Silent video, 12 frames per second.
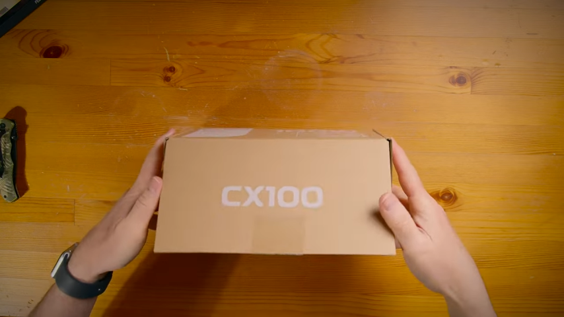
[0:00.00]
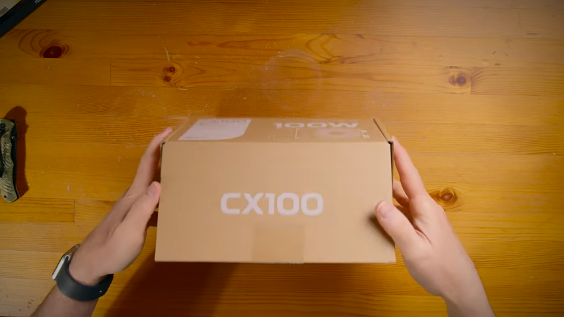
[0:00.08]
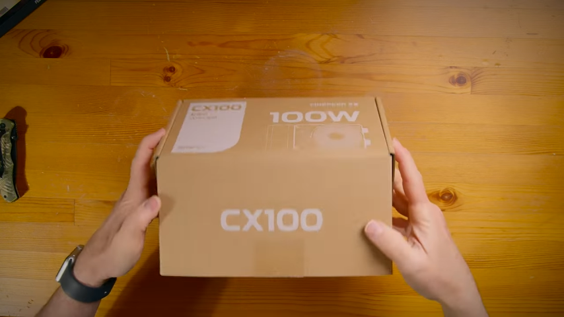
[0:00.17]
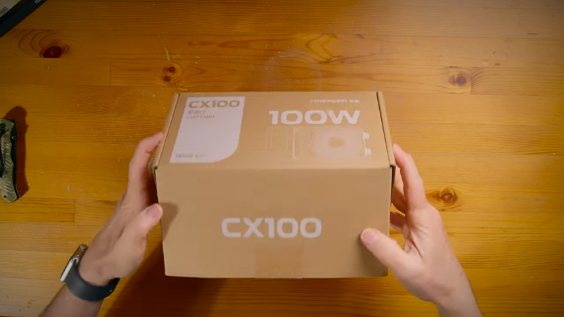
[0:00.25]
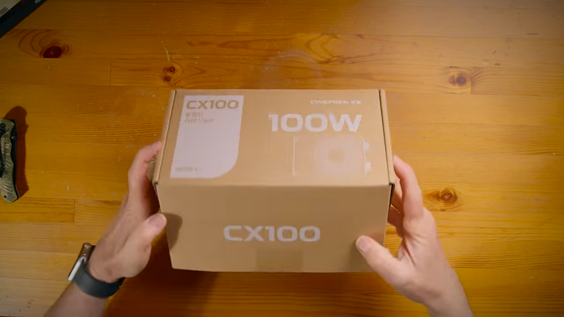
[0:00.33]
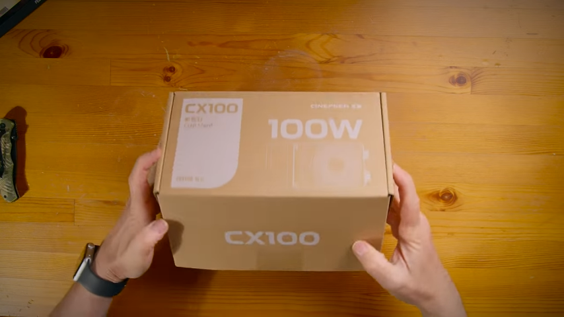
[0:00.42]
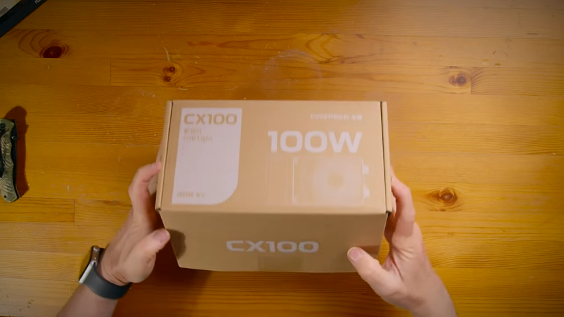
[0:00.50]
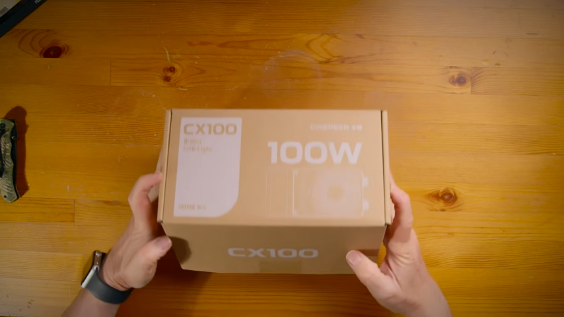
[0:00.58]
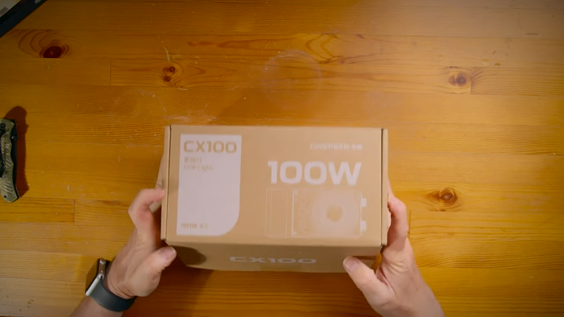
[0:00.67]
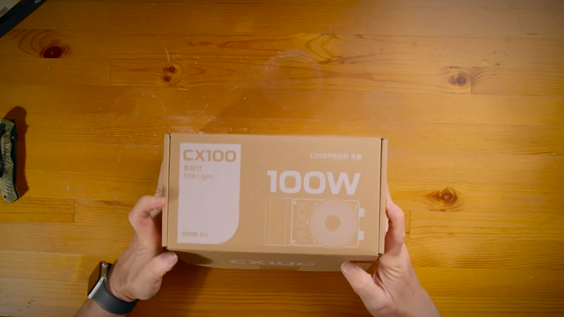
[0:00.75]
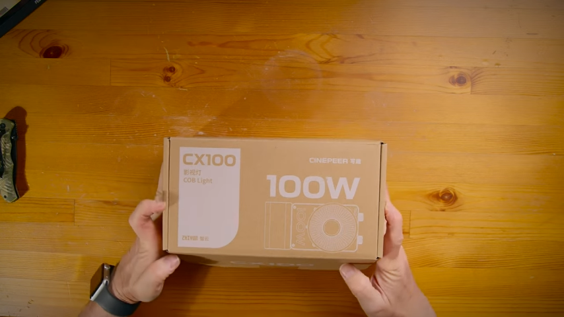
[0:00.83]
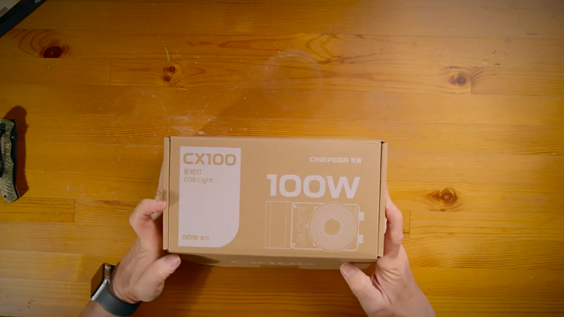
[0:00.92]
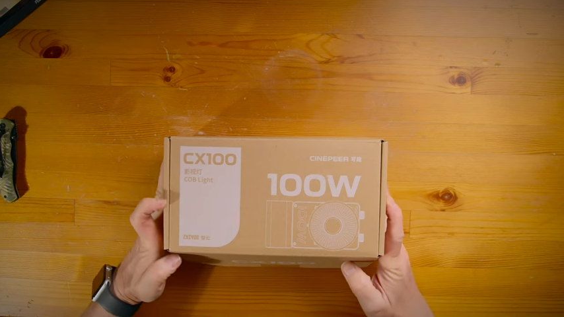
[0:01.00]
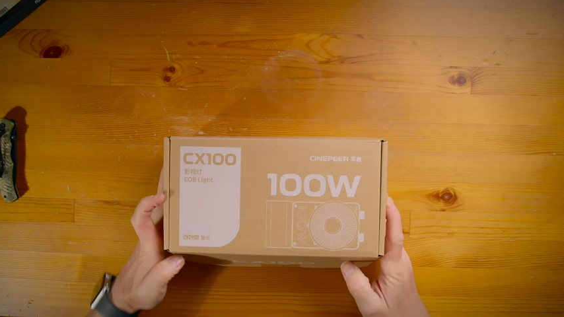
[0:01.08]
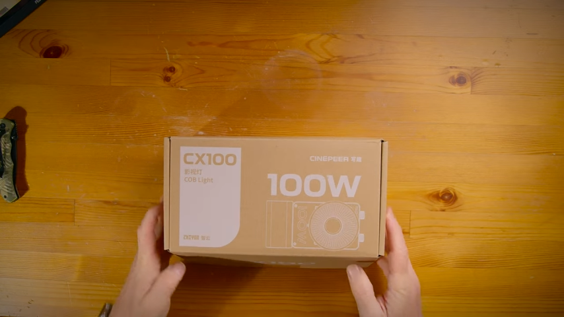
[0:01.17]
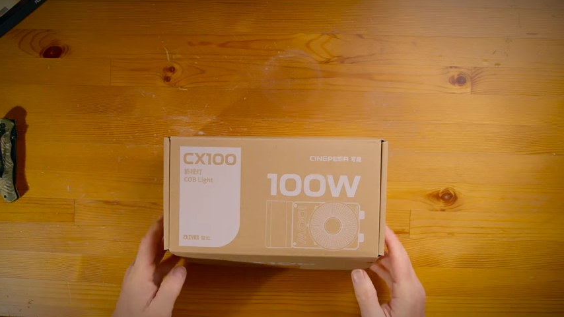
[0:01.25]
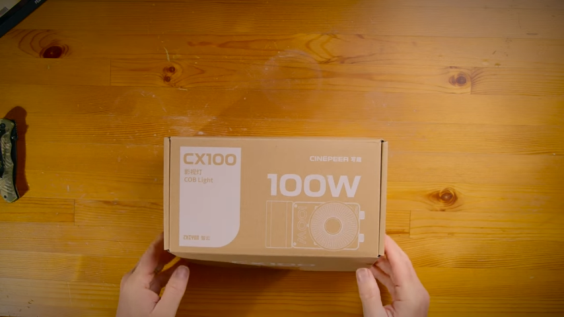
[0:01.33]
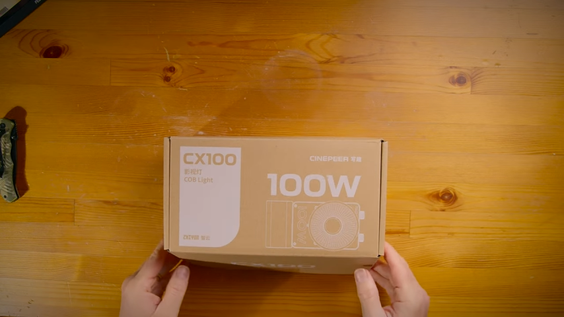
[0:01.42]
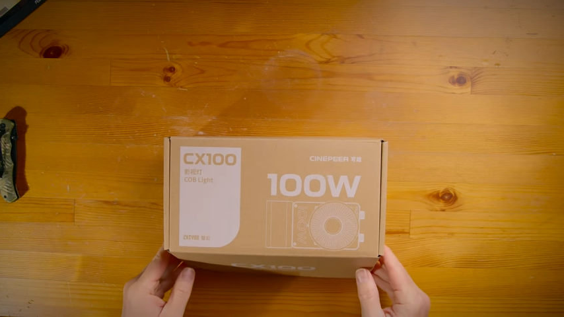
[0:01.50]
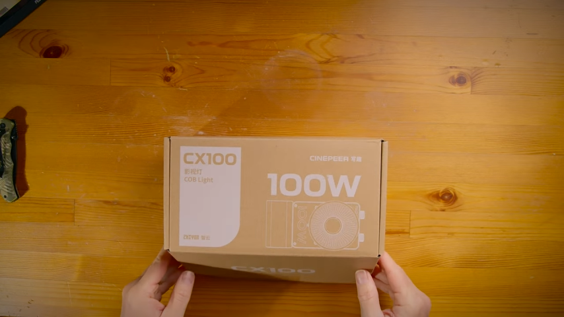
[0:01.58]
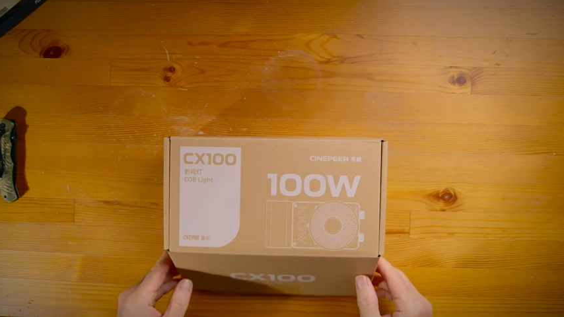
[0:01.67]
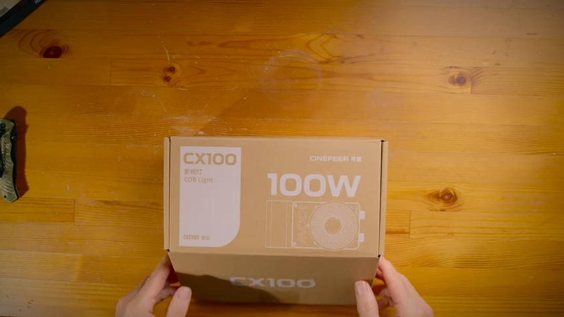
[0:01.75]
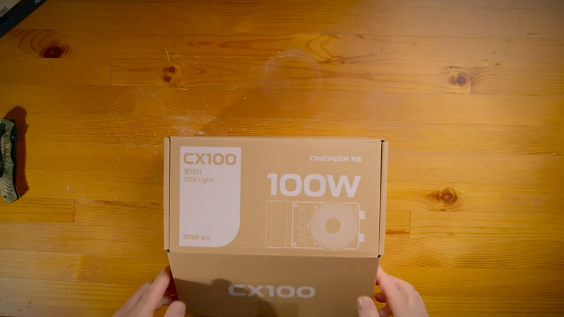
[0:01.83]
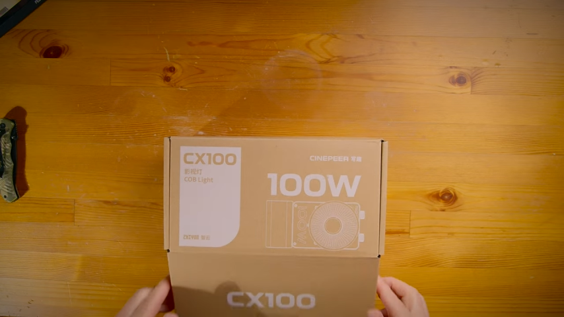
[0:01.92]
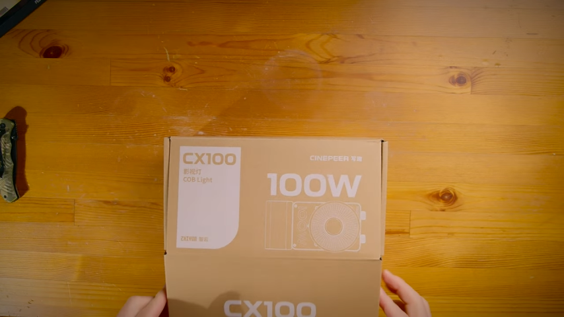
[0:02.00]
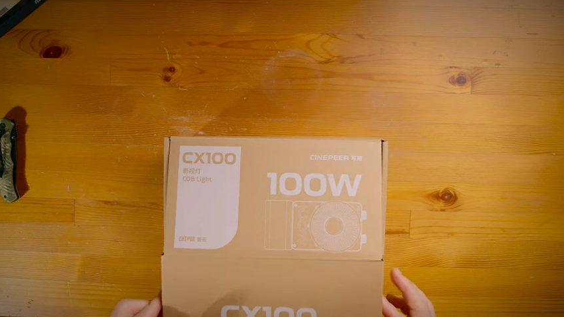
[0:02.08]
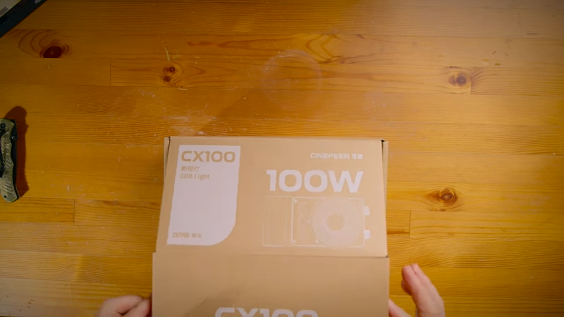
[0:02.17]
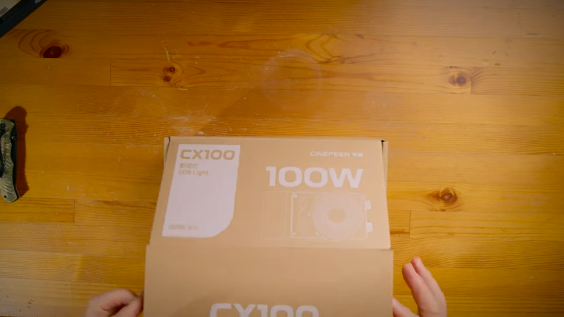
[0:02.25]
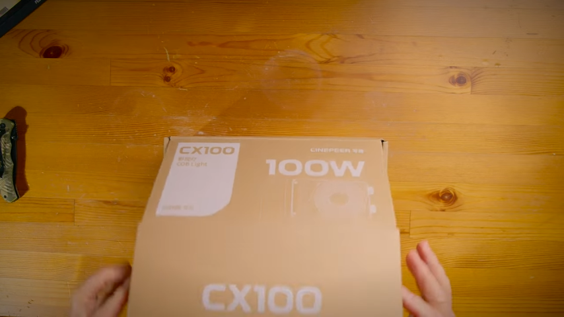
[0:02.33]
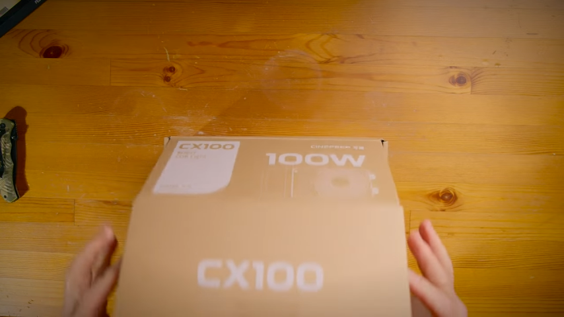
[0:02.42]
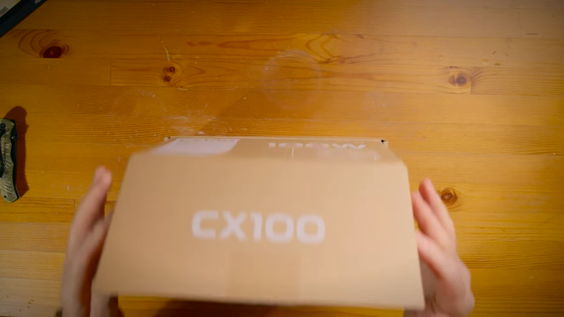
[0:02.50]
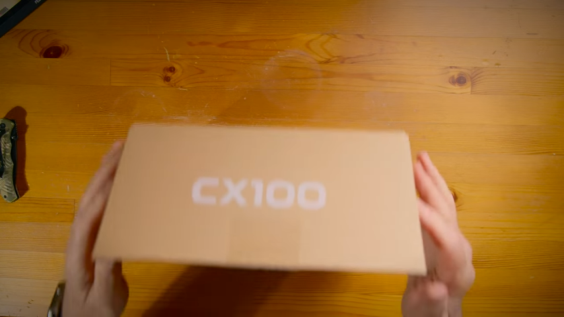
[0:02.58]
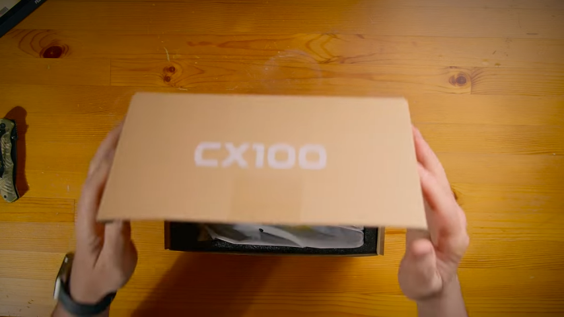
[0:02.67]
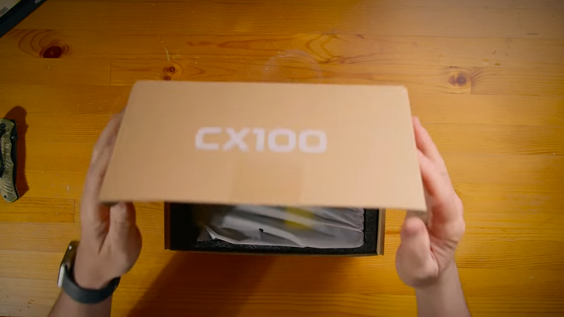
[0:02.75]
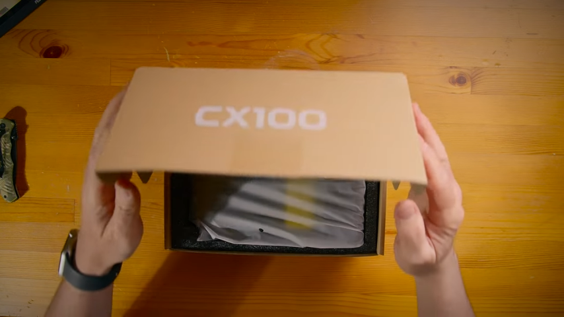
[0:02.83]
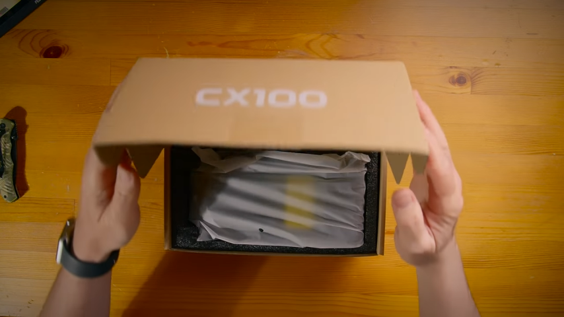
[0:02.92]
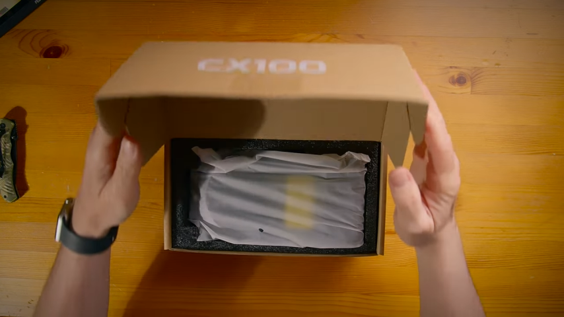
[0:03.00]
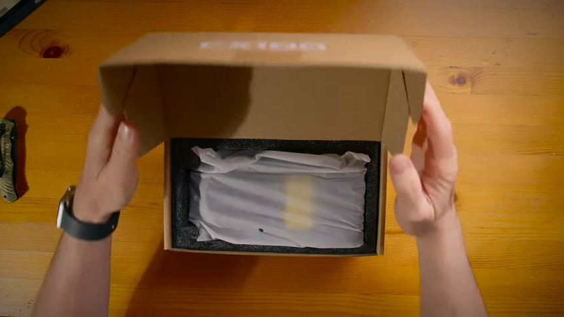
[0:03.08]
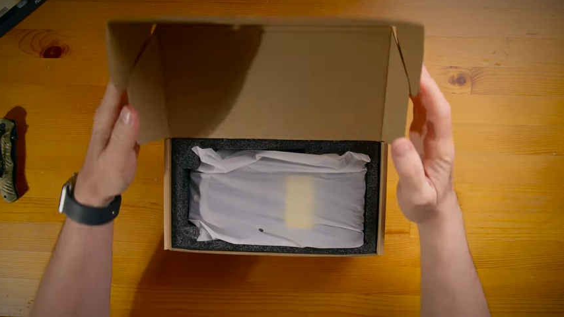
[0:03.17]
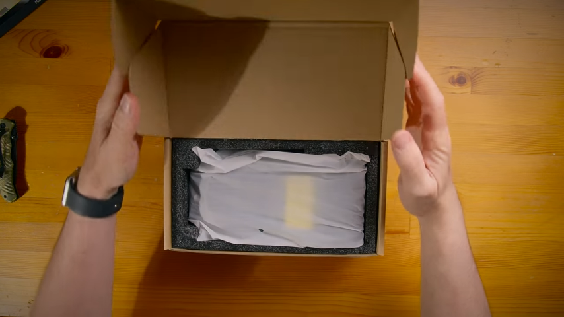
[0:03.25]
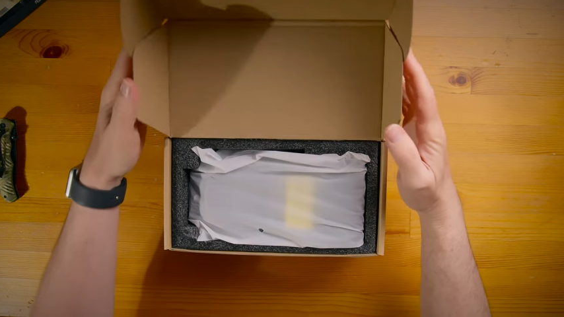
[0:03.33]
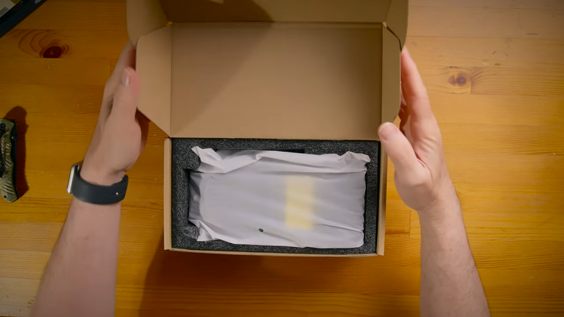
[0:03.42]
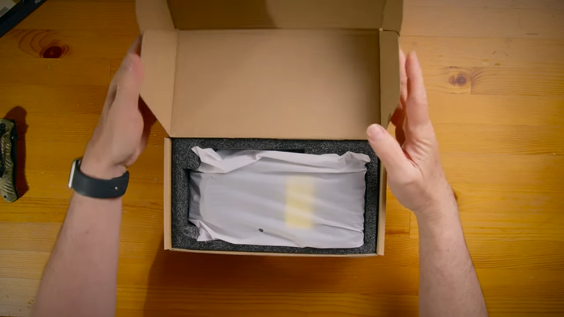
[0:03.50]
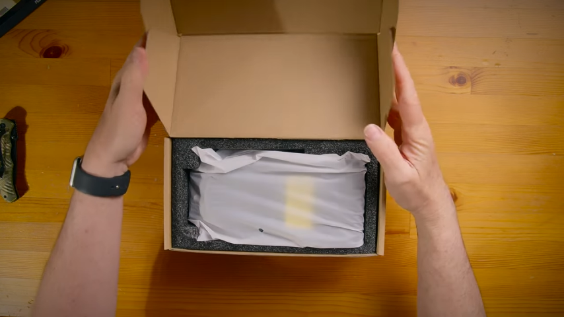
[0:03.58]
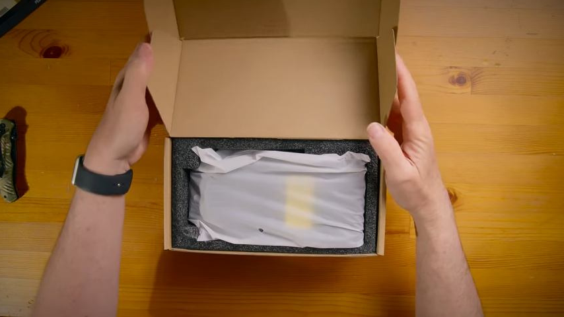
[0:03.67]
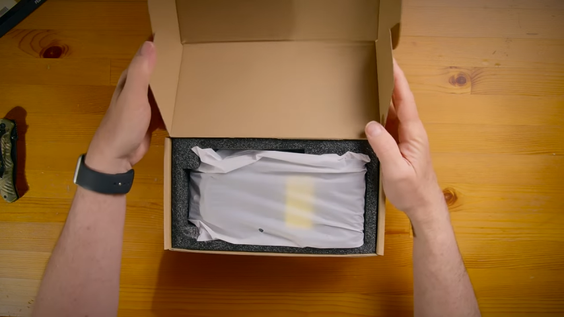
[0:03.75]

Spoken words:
(no speaker visible)